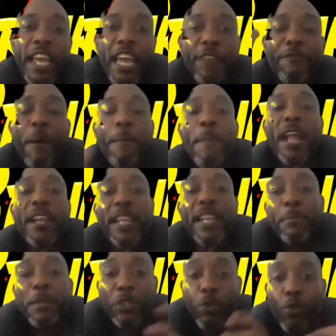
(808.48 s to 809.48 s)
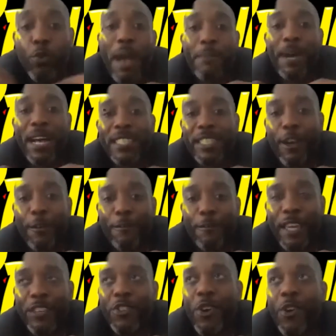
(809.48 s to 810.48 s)
If I'm man, let me talk about myself
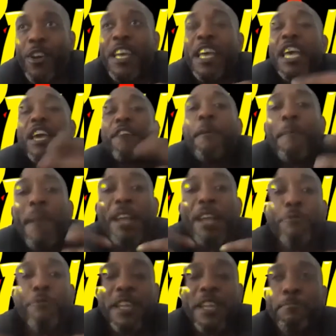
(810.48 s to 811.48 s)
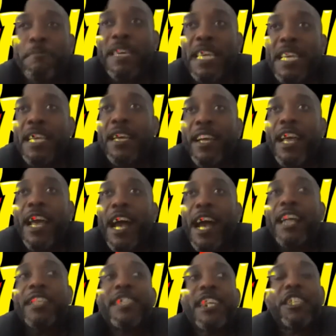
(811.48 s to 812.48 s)
here, Joe. If a mm. man ring me
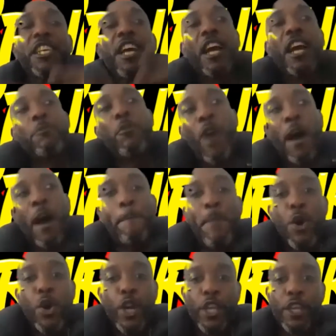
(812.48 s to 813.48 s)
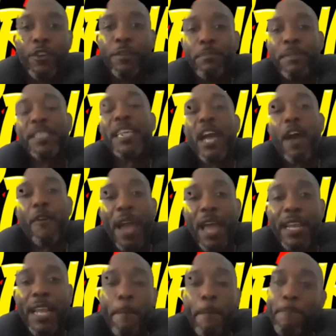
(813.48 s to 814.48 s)
and say, "Seani, I want to book you, I say, all
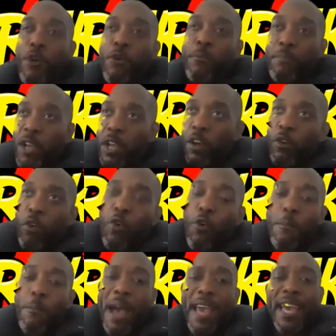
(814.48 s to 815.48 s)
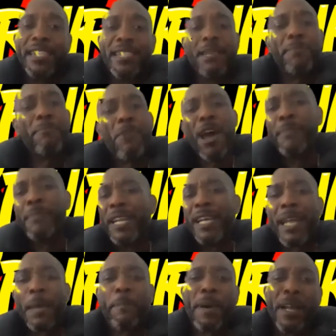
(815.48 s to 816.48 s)
right, then boom, call my agent. Boy, I am on
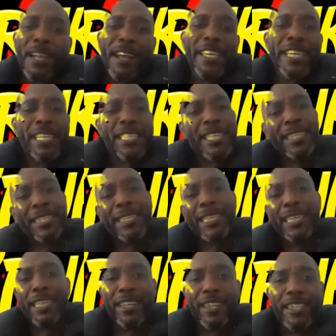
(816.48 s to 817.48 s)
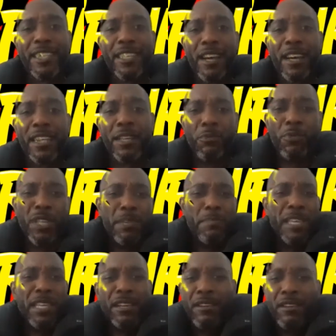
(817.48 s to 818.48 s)
an agent thing, you know, Seani. You
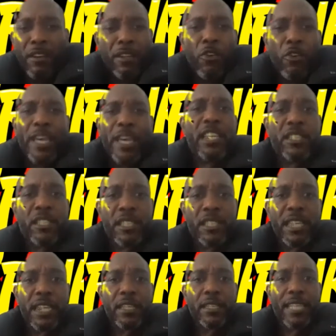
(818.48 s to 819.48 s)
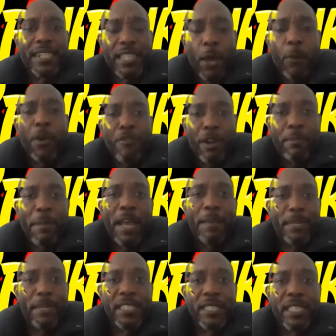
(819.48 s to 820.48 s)
mean you're not on no agent thing? That's how I run my
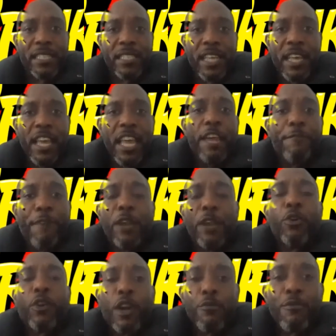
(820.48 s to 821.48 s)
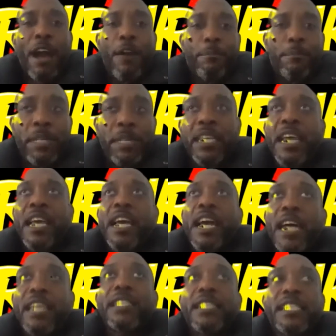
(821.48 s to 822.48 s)
business. If I look around me
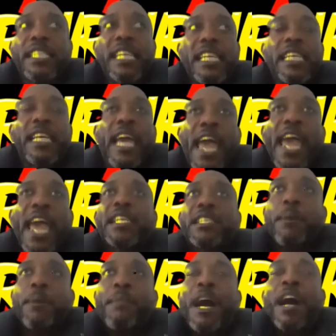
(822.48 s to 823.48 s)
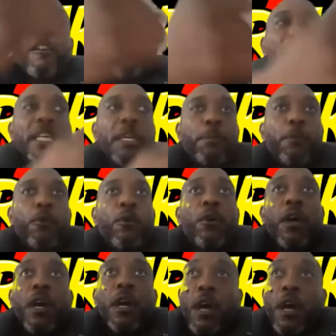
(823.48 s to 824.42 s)
and see X amount of people,